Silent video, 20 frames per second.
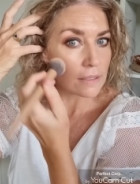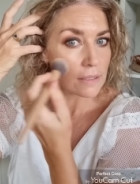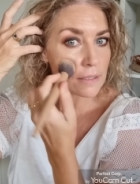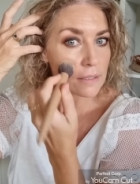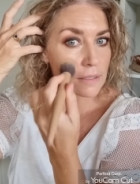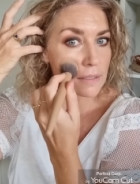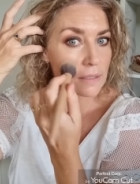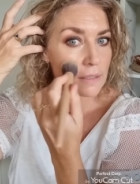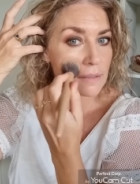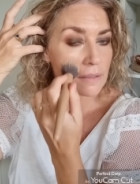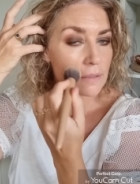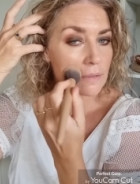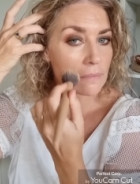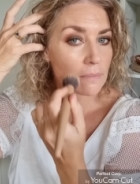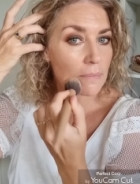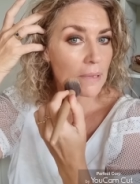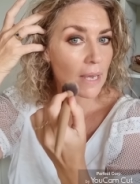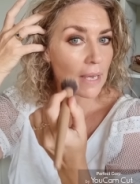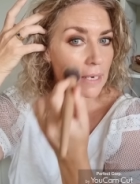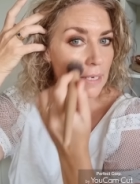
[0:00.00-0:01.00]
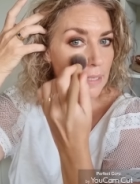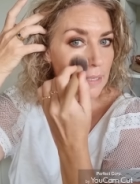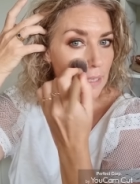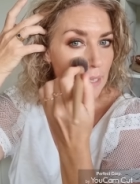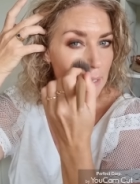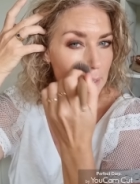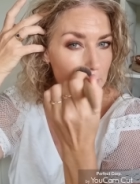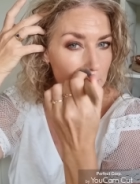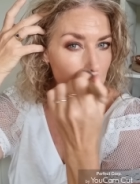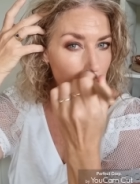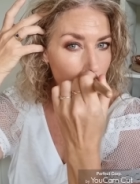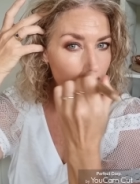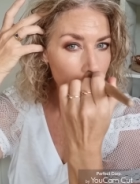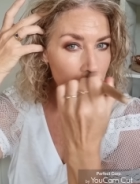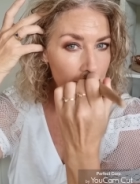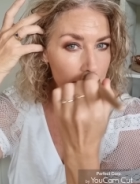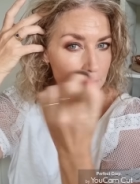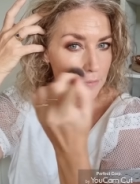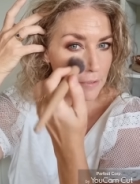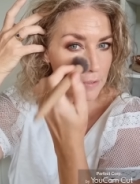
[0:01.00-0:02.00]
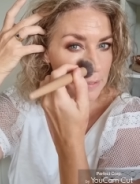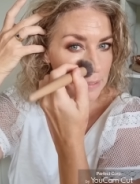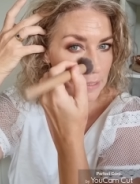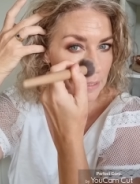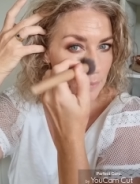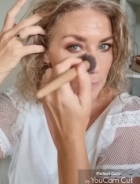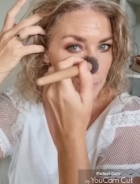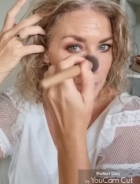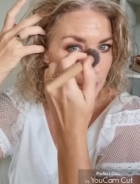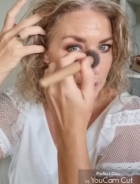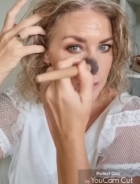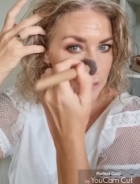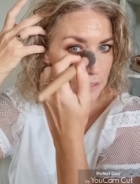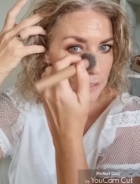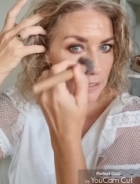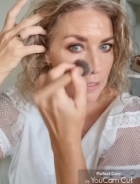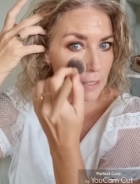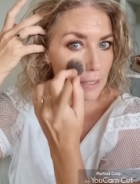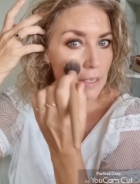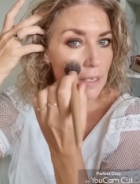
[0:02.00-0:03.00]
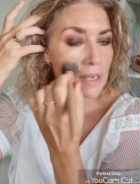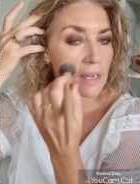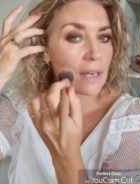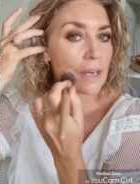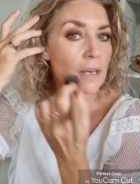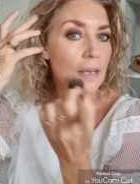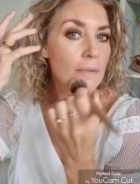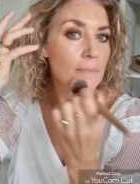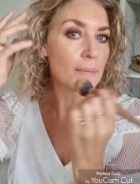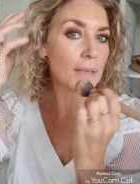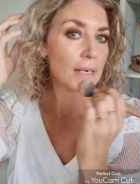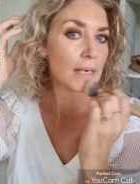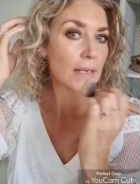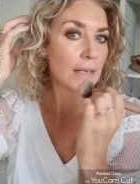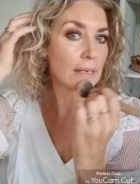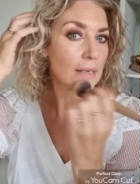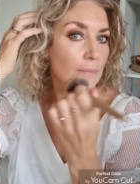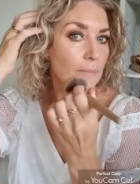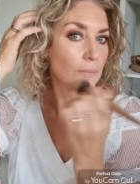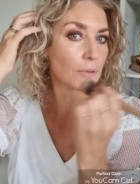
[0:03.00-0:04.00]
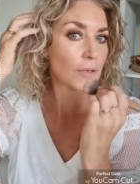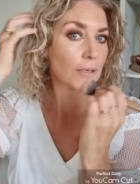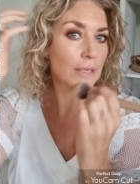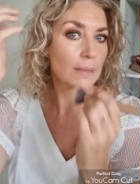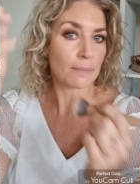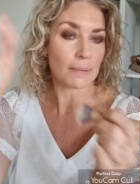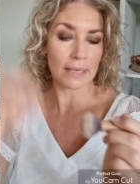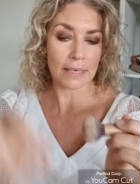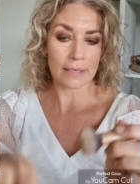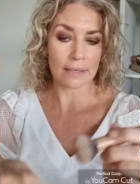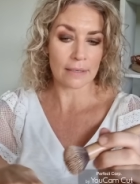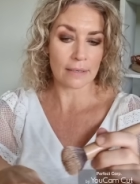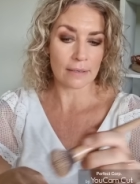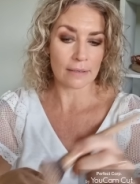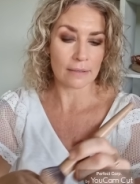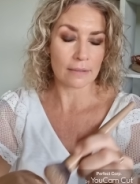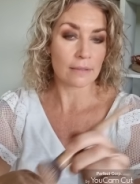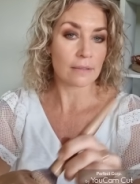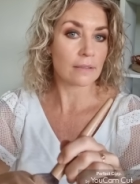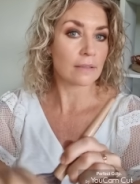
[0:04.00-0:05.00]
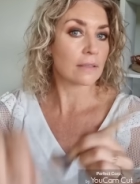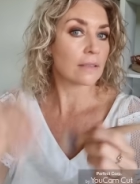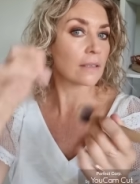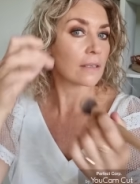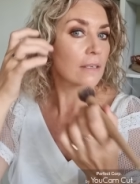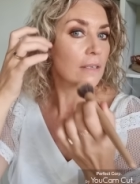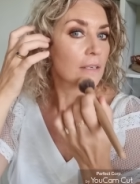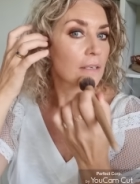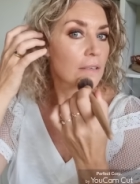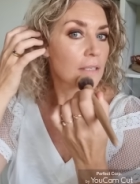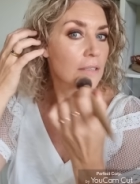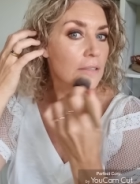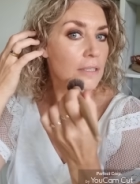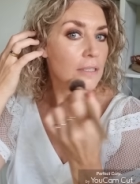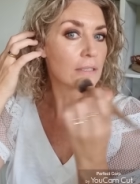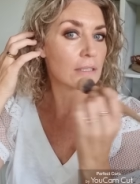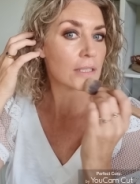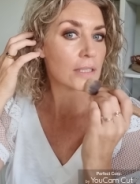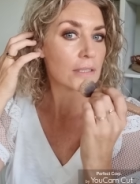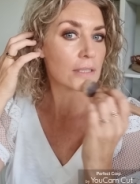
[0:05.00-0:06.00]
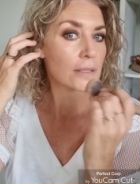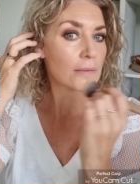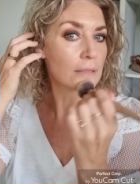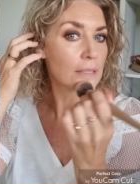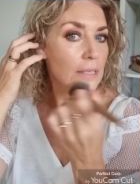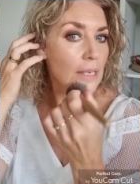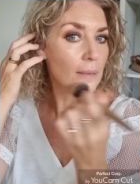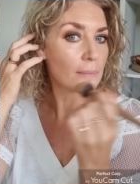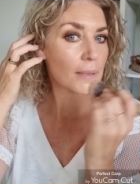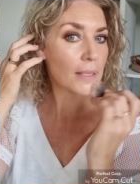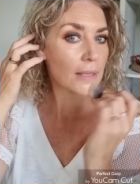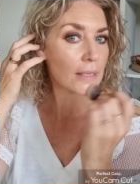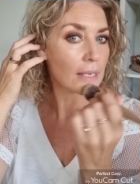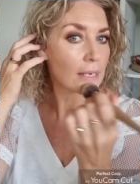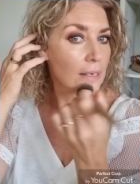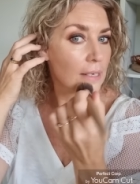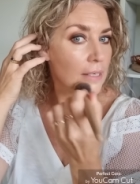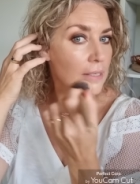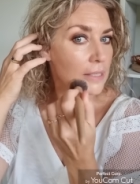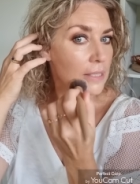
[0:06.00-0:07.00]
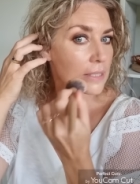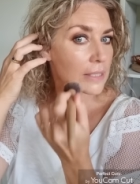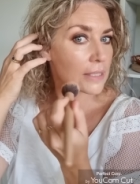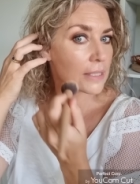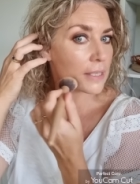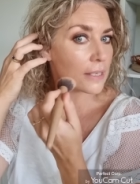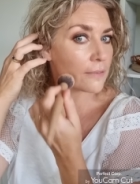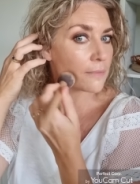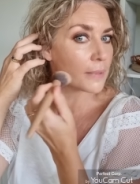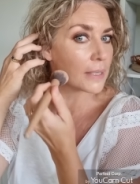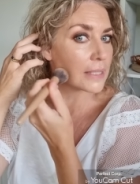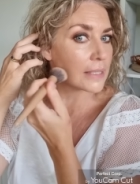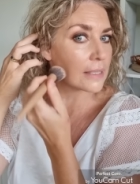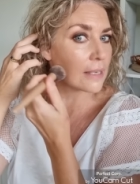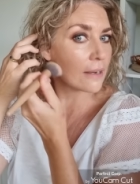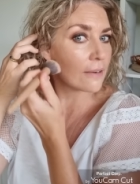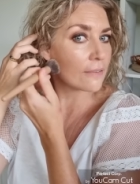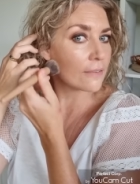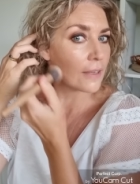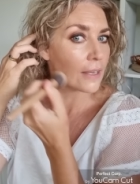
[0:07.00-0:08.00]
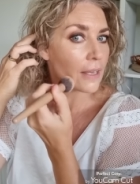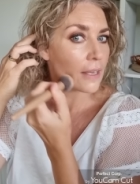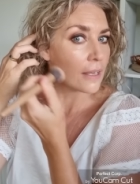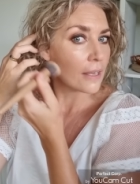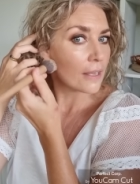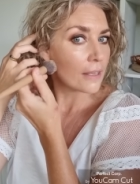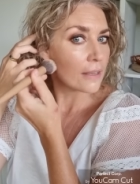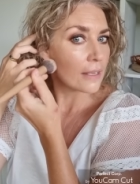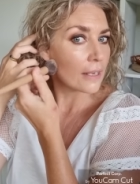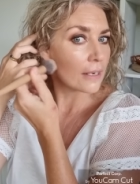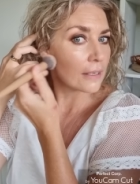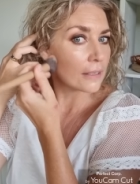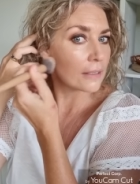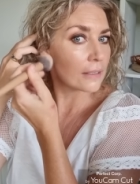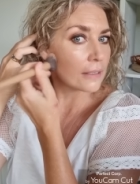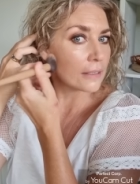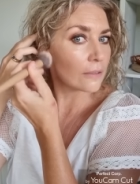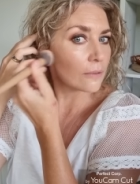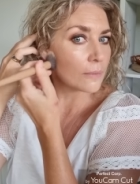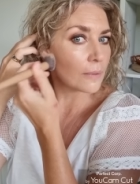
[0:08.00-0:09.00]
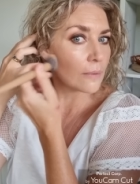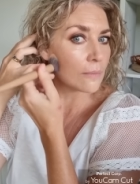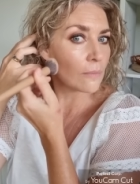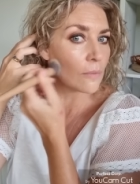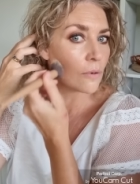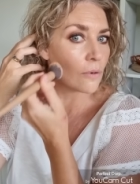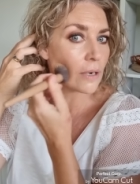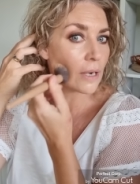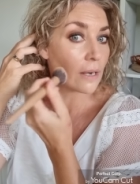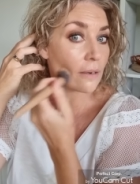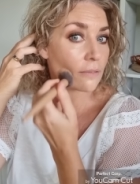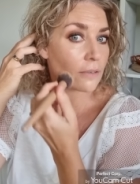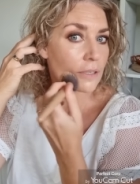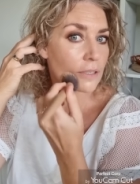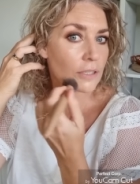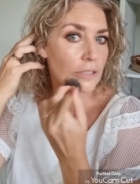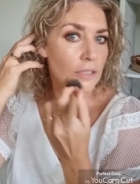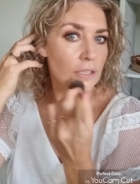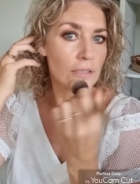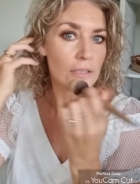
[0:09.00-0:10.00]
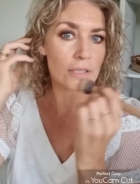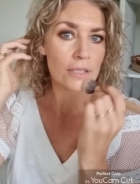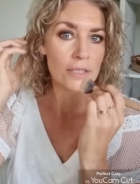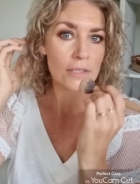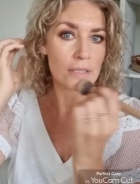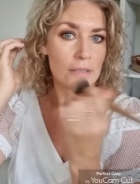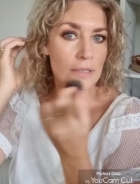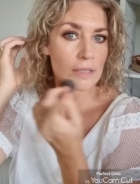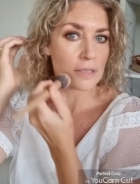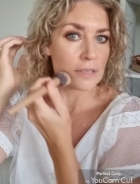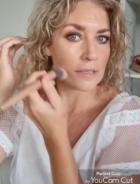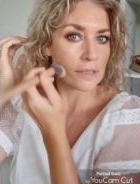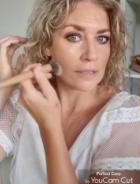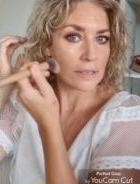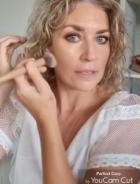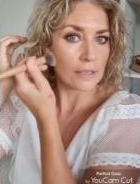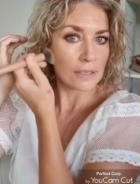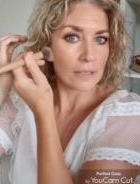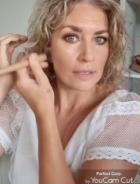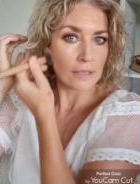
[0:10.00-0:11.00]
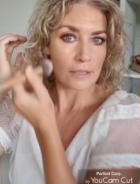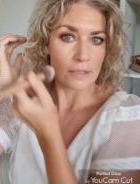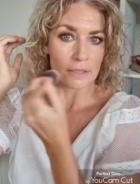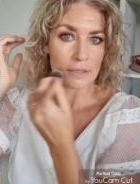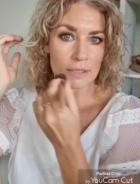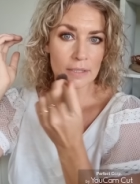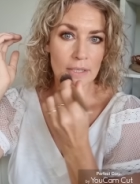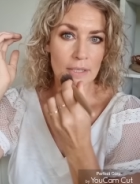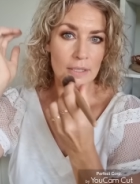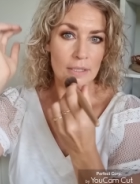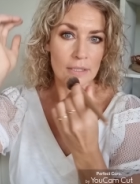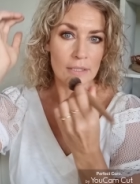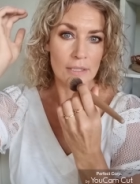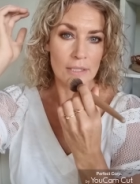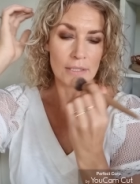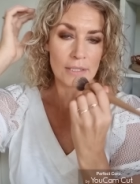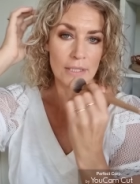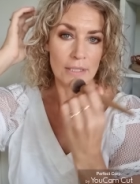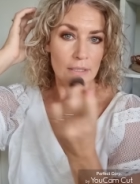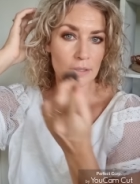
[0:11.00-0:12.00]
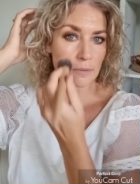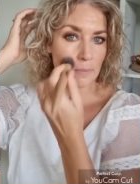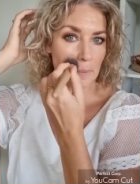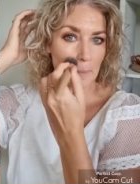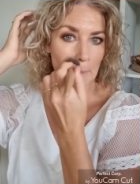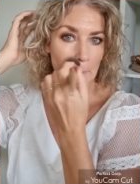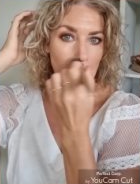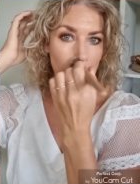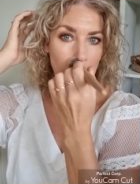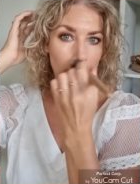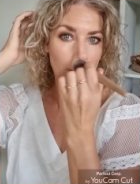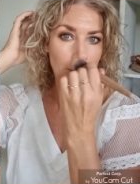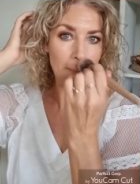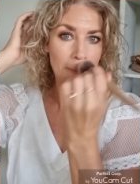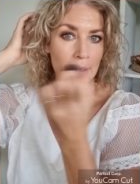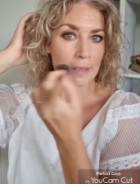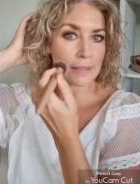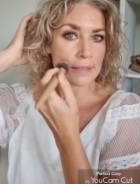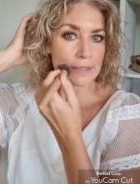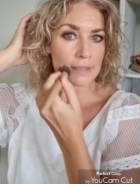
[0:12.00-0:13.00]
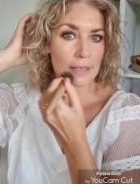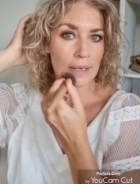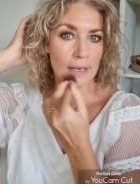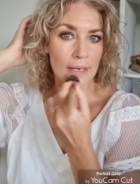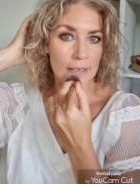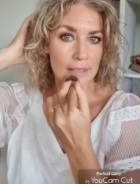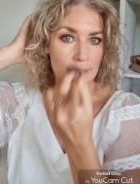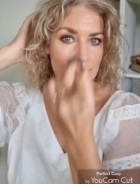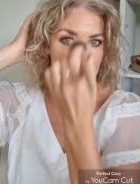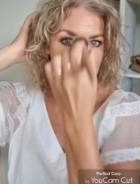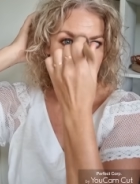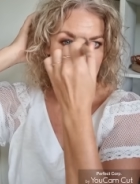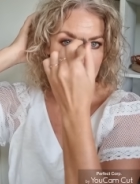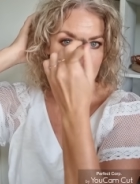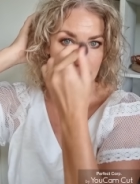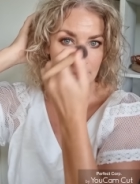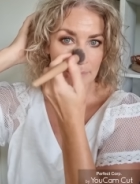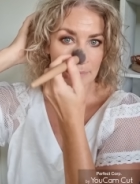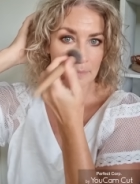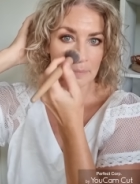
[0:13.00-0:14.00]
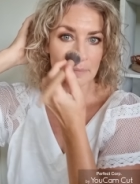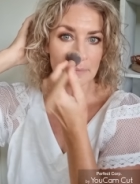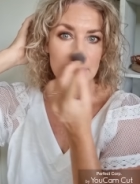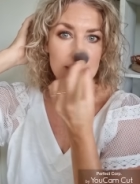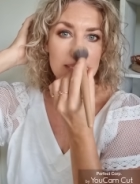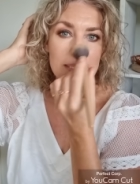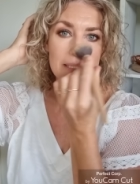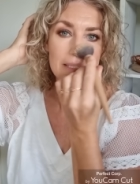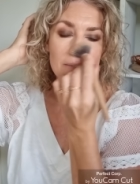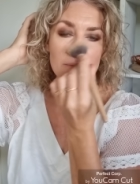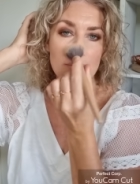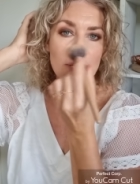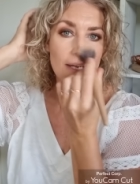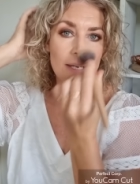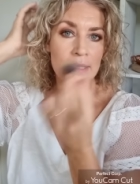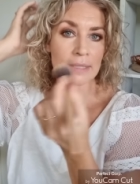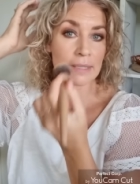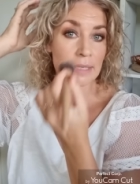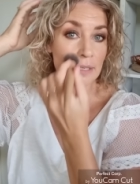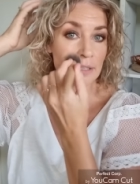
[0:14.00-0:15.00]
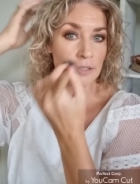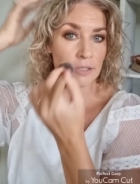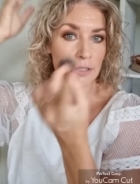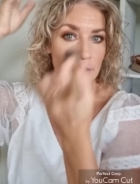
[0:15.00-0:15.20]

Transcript: Just patting that in, kind of using the brush a bit like a beauty blender. So just tapping that in just to give myself that little bit more coverage. See, it's just a little bit more on that side still nice and